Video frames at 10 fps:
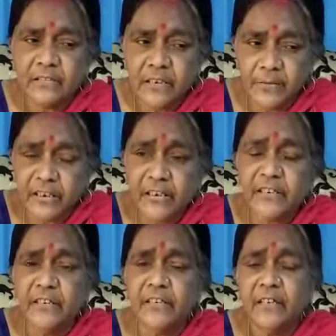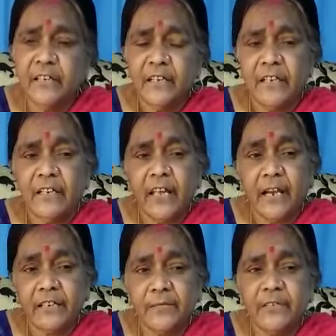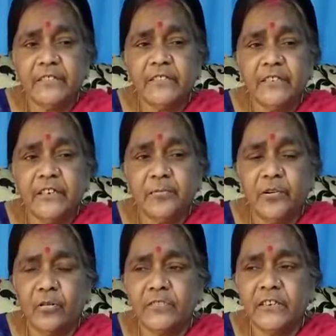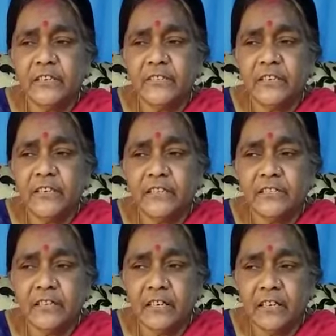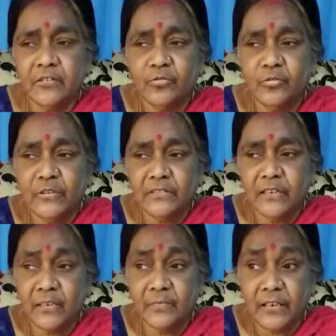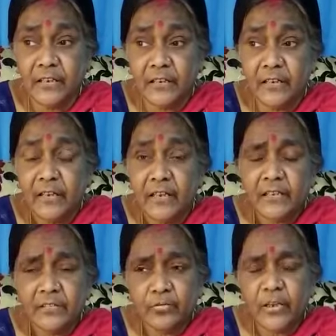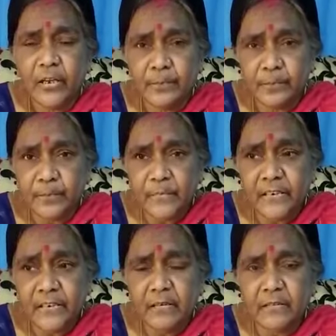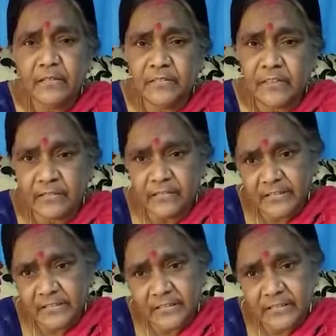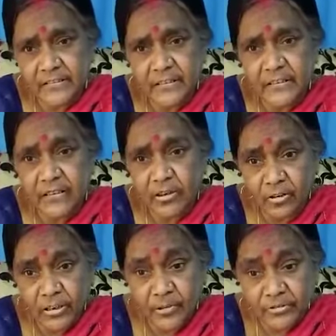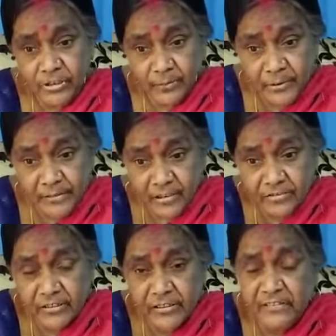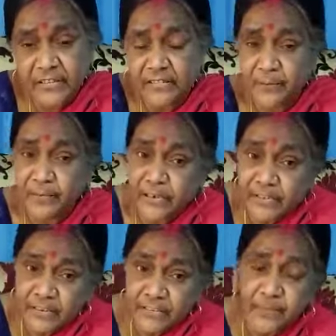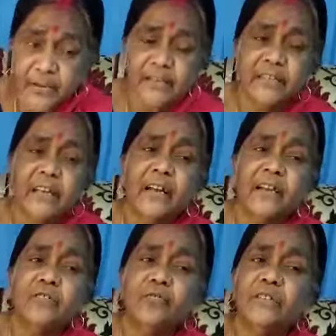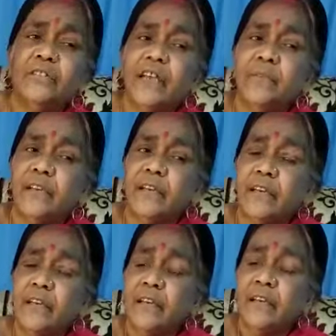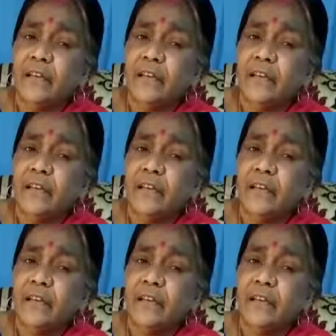liberated in active acetate form, that is the acetyl coenzyme A. So this is all about the beta oxidation. The further the fatty acyl coenzyme A